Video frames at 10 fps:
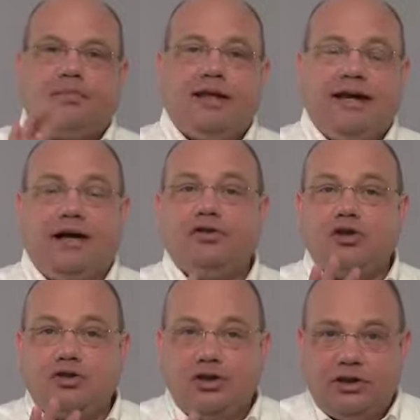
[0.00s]
Now, the
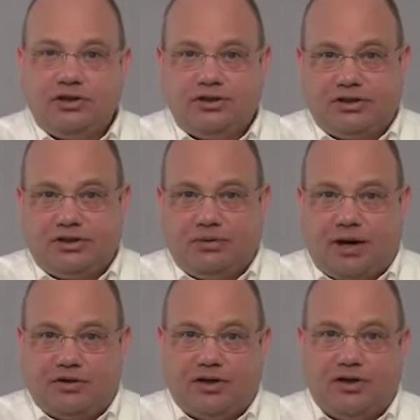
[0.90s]
third
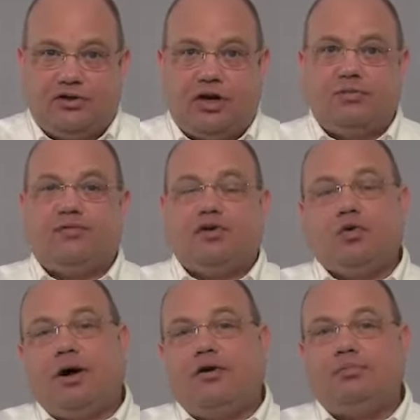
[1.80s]
situation in terms of
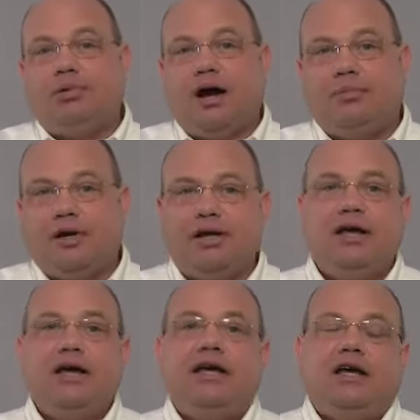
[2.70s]
acquiring property
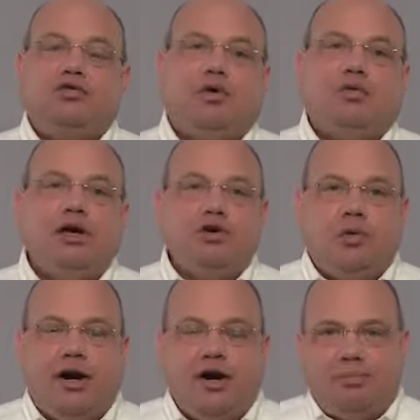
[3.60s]
is when we
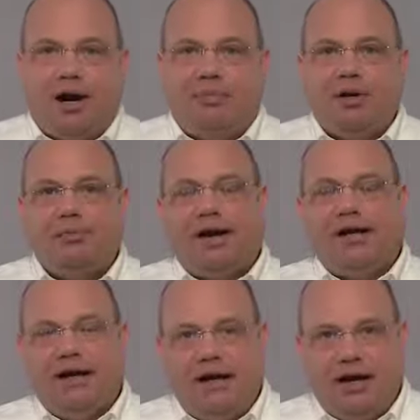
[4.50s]
acquire property by
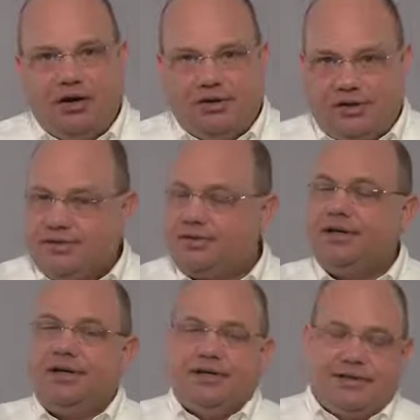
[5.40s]
inheritance.
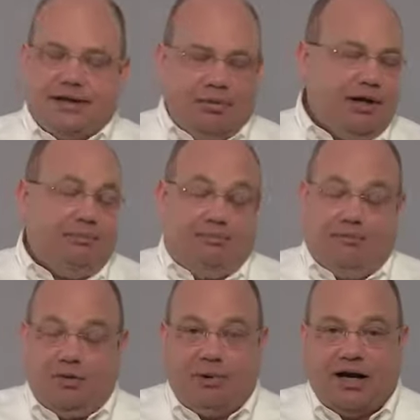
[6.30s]
Somebody,
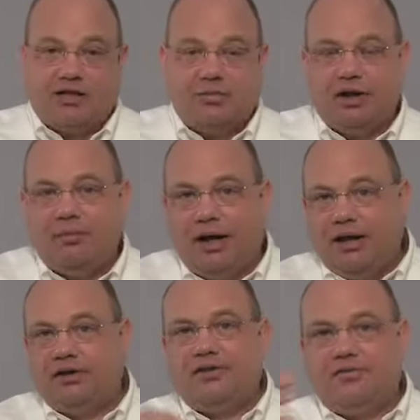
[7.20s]
very possibly a
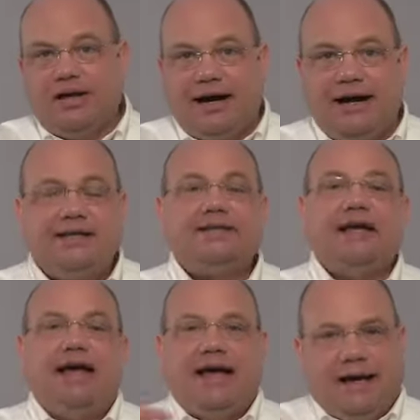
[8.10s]
relative, dies,
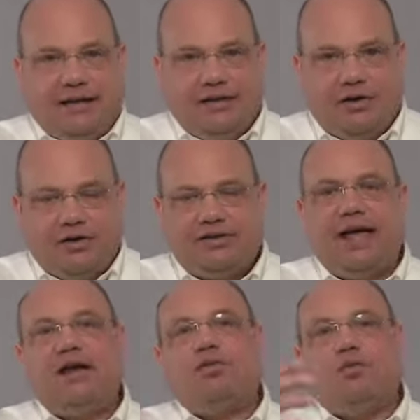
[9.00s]
and in their
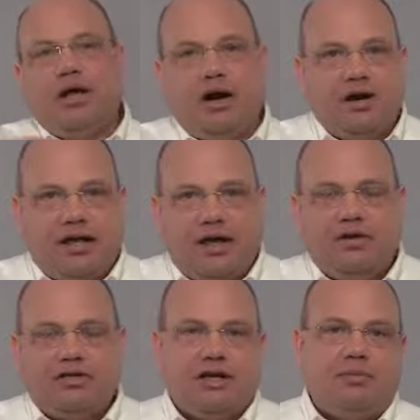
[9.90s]
estate, we are
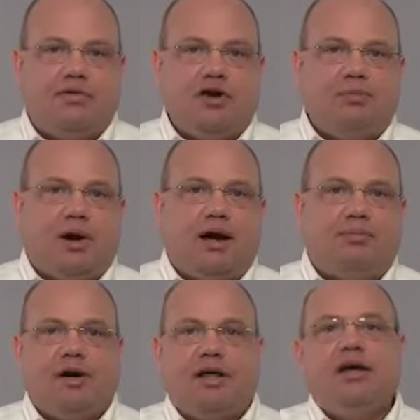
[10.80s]
given some of their
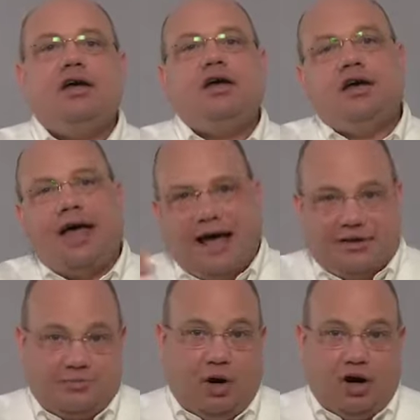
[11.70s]
property
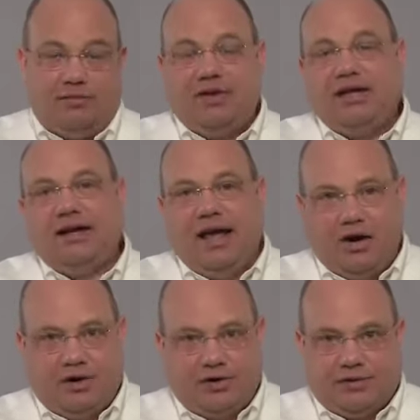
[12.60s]
as part of the
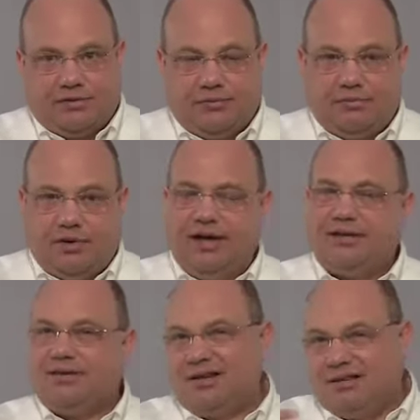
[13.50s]
inheritance. Okay,
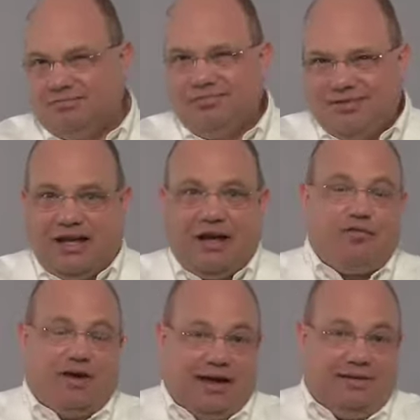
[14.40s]
it's a
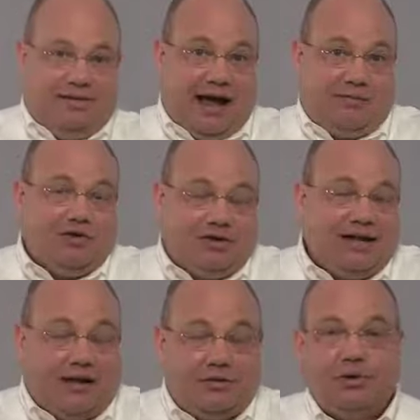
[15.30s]
gift after
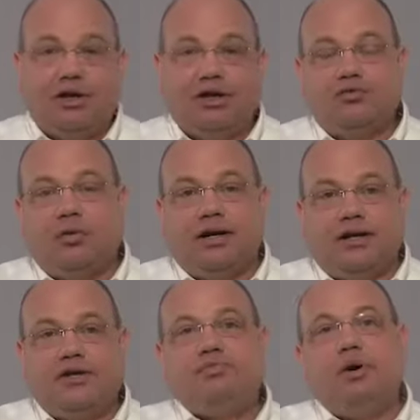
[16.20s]
death, really, is what it
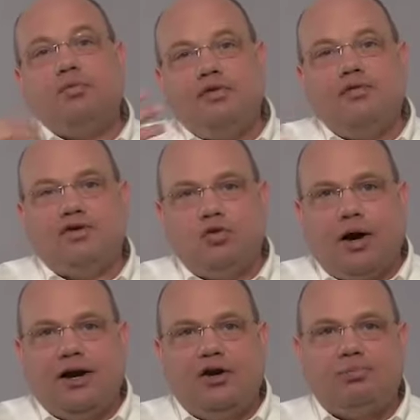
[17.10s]
is, but we've
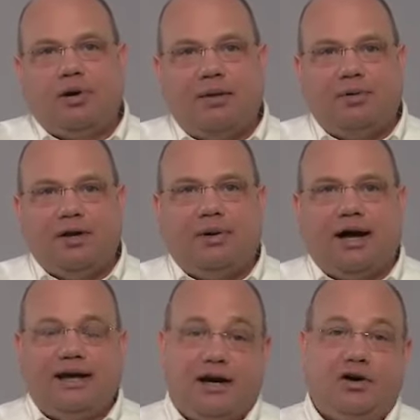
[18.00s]
acquired property by
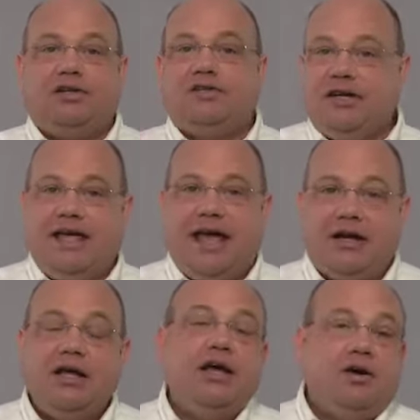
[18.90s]
inheritance. And again,
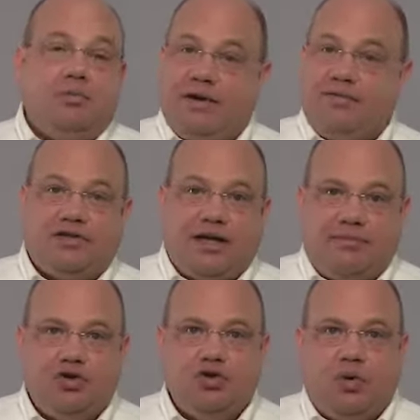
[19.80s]
we have the same
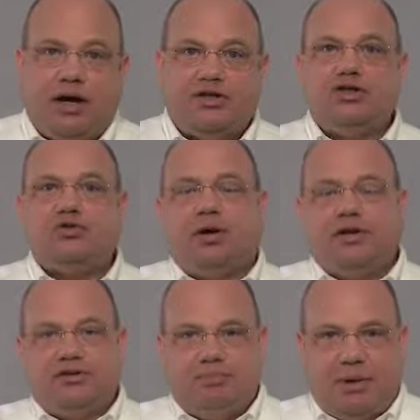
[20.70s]
two questions: what
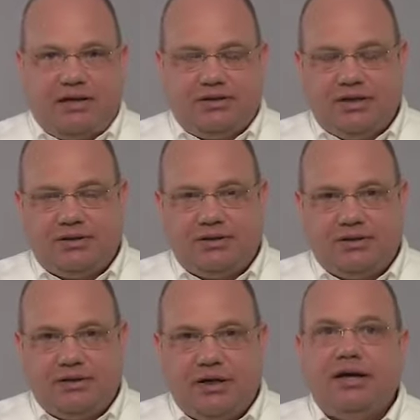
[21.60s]
is the basis
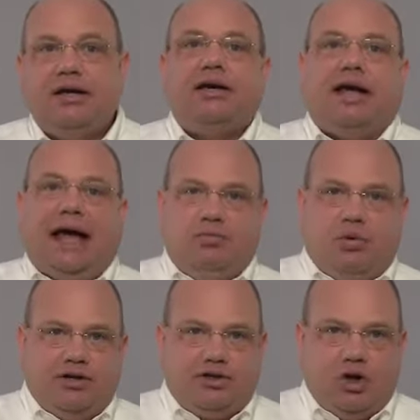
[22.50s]
and
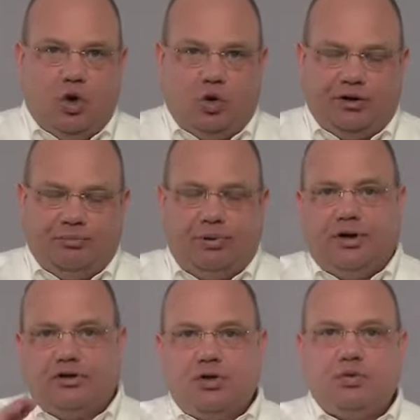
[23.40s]
what is the holding
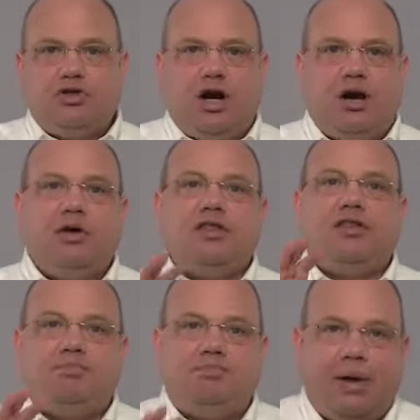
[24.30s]
period? So we start with
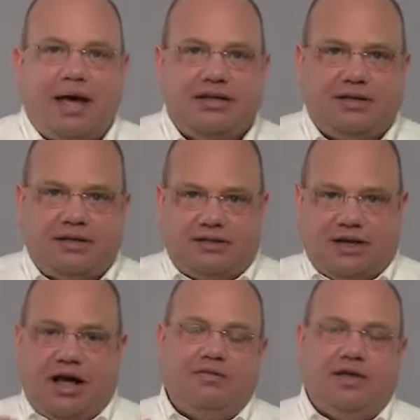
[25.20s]
the basis
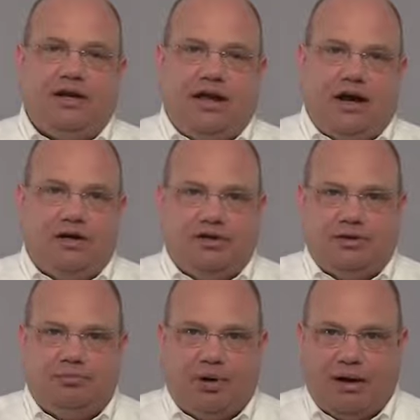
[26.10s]
of the
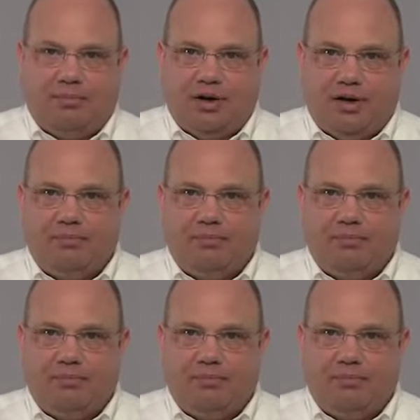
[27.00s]
inherited property.